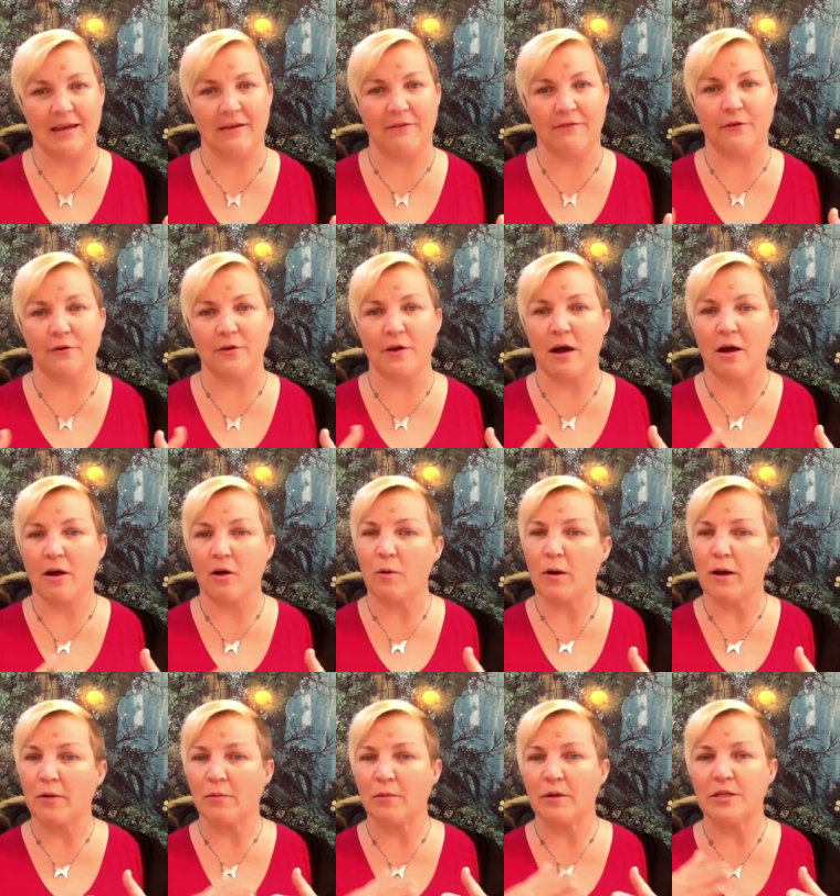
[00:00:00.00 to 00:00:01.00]
If you're not
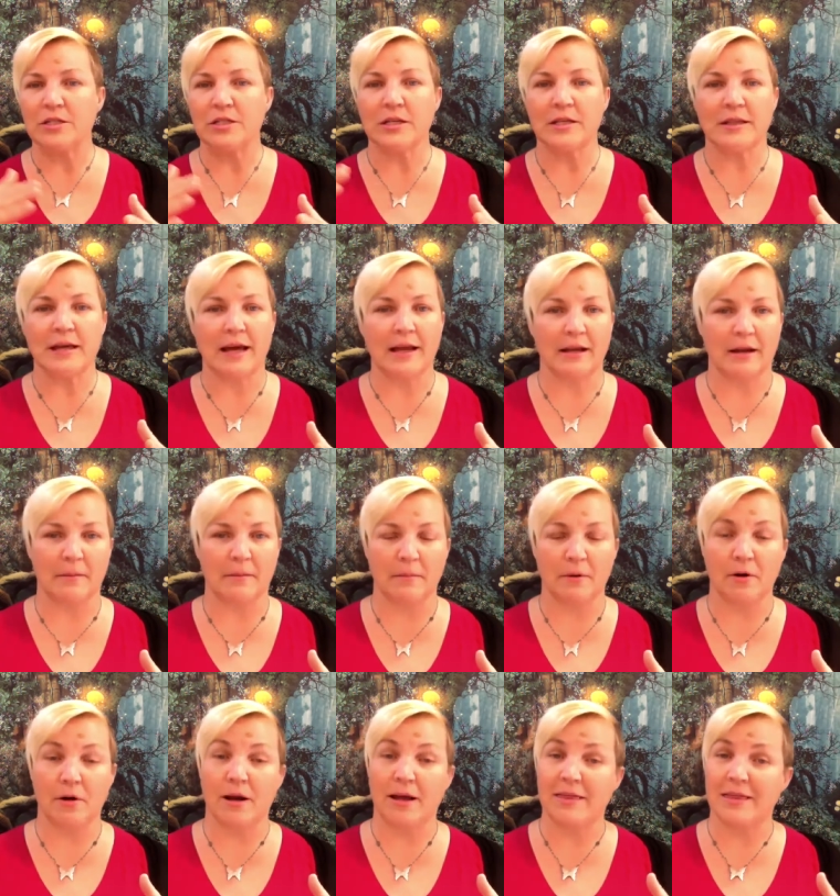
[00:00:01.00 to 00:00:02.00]
quite reaching that
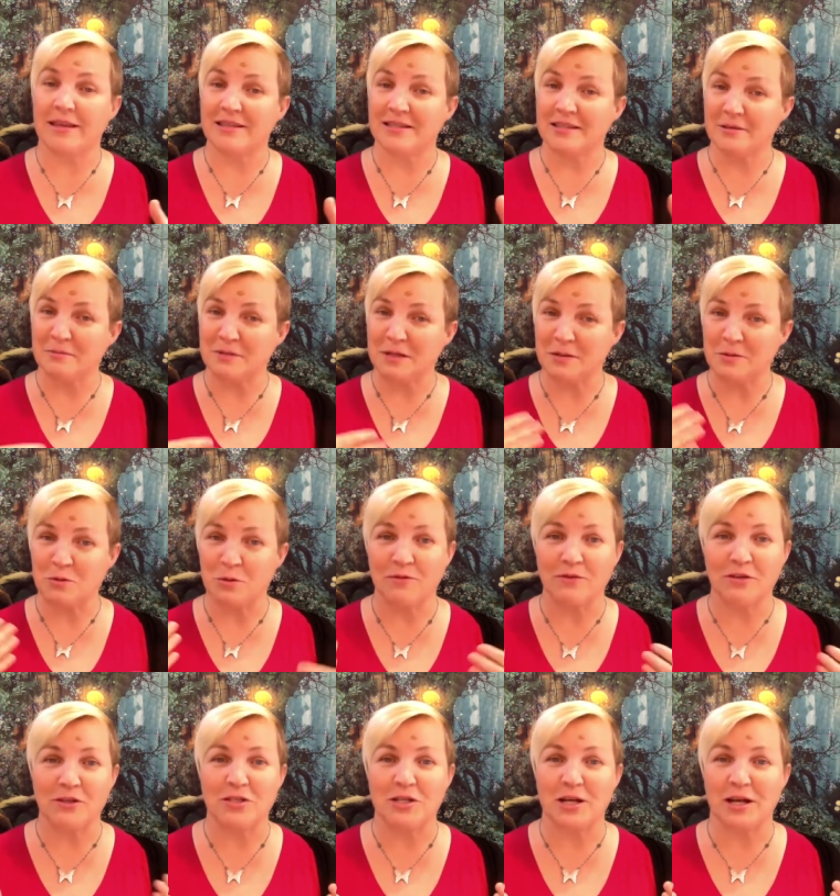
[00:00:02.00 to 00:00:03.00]
number, and then sometimes we
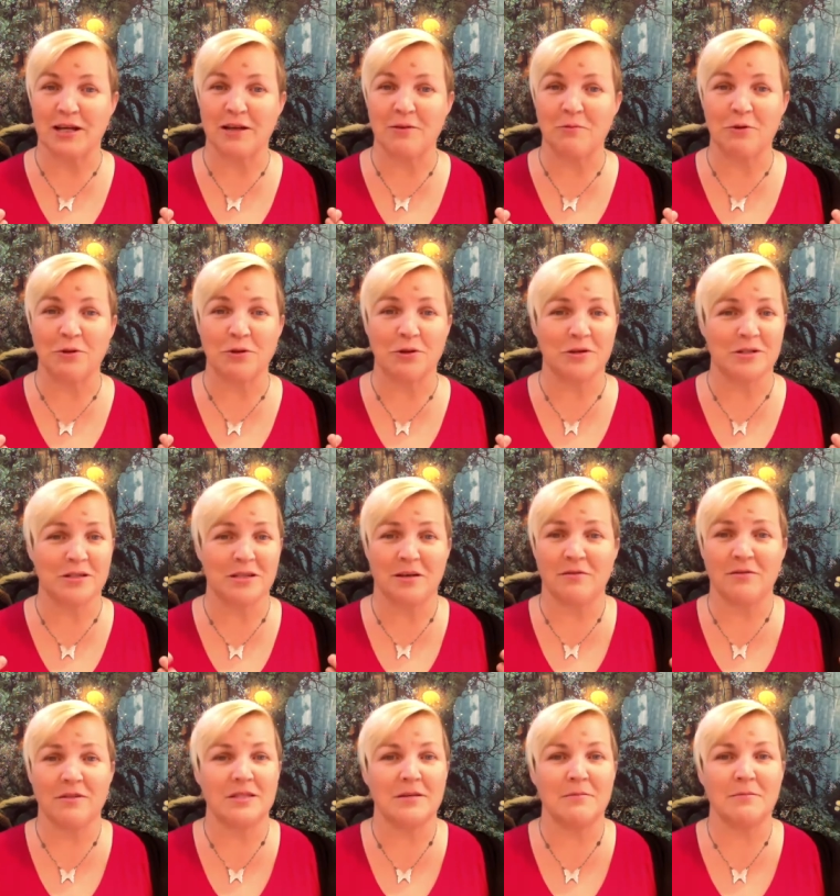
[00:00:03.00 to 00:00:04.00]
have to check in with
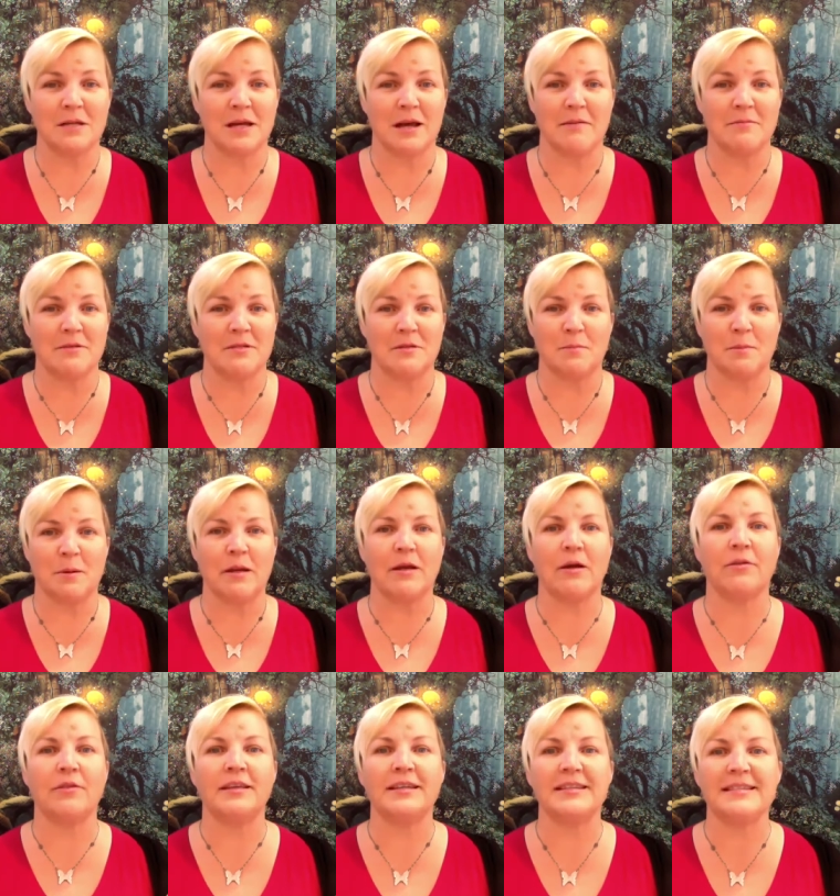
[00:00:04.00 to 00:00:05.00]
ourselves, sometimes depending
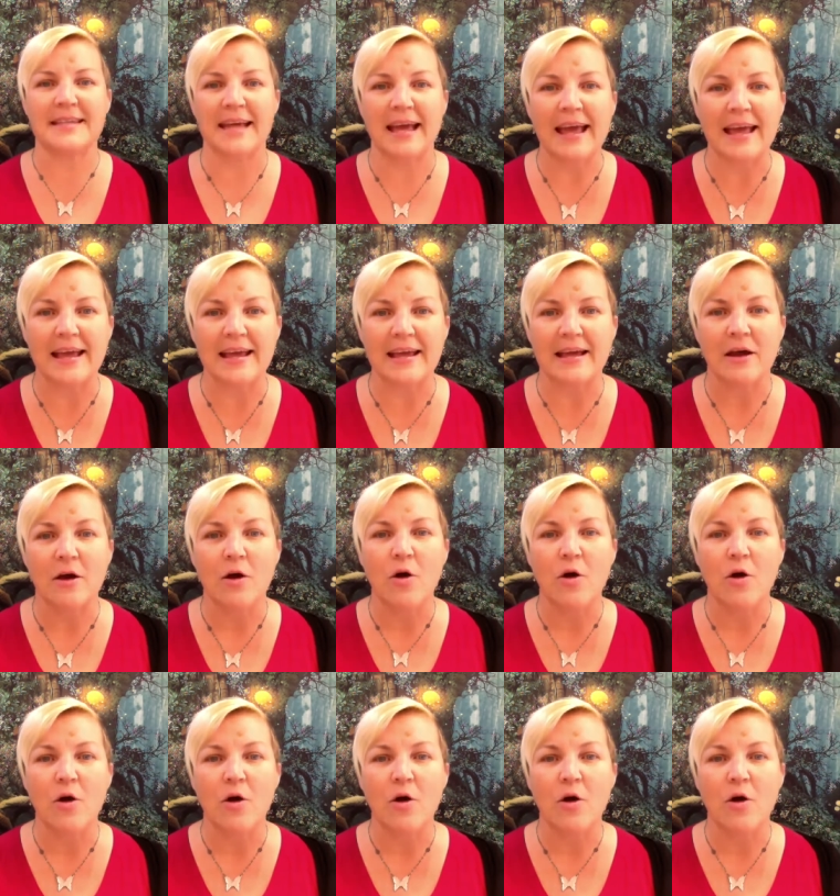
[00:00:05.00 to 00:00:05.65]
on the day